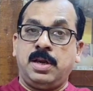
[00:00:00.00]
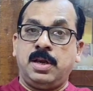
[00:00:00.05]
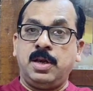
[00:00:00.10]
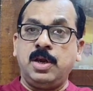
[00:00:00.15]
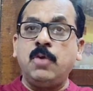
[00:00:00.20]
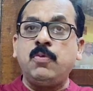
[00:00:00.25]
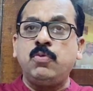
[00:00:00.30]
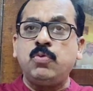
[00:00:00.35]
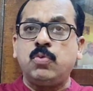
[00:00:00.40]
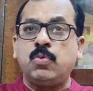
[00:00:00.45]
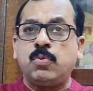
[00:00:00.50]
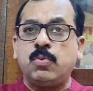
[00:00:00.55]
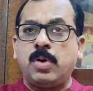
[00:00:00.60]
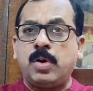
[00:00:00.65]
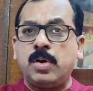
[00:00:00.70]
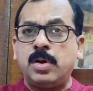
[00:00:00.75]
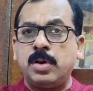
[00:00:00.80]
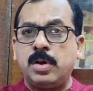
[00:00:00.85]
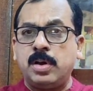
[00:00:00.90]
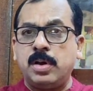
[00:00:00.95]
Now,
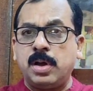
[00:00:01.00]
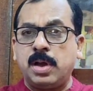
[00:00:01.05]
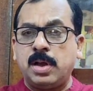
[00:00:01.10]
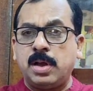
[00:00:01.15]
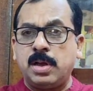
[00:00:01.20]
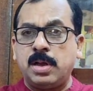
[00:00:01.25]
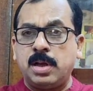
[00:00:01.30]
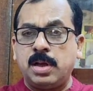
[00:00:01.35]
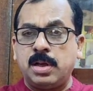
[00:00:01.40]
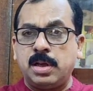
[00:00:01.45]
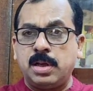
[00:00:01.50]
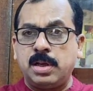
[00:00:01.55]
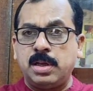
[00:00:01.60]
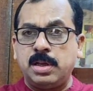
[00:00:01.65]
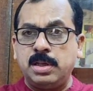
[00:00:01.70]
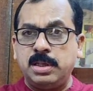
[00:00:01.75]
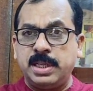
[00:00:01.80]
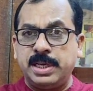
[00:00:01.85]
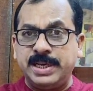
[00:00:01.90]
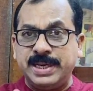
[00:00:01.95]

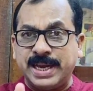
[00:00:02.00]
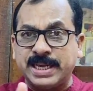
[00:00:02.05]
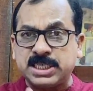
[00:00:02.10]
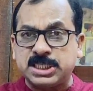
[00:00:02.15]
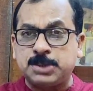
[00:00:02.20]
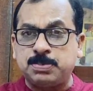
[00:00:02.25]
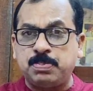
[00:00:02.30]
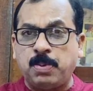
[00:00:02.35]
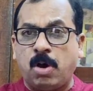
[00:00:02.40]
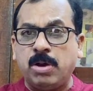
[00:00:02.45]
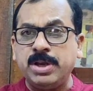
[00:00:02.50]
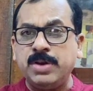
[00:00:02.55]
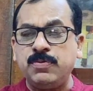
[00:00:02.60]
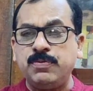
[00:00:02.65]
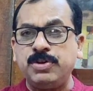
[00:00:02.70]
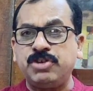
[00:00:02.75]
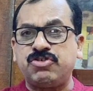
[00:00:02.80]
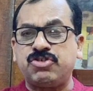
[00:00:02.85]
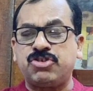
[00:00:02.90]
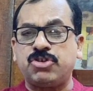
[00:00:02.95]
the next
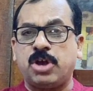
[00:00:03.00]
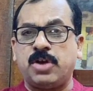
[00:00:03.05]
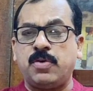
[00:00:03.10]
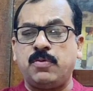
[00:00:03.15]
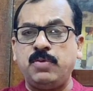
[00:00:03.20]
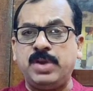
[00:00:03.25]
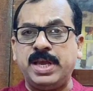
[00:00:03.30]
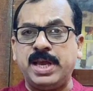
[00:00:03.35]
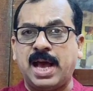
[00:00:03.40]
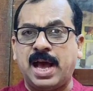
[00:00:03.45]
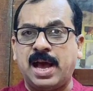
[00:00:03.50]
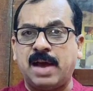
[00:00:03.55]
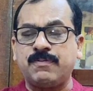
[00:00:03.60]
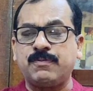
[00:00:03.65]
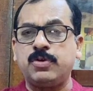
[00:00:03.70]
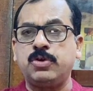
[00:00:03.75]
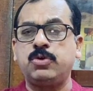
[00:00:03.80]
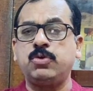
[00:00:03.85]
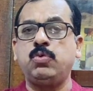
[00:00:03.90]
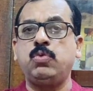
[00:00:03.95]
point which we
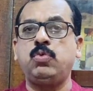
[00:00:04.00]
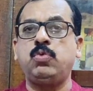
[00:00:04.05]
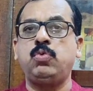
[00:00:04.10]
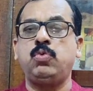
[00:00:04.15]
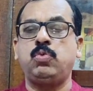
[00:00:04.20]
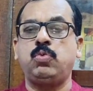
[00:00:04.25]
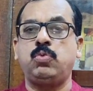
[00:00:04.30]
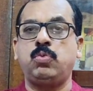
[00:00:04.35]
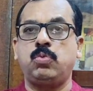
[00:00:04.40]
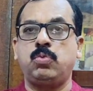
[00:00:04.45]
have to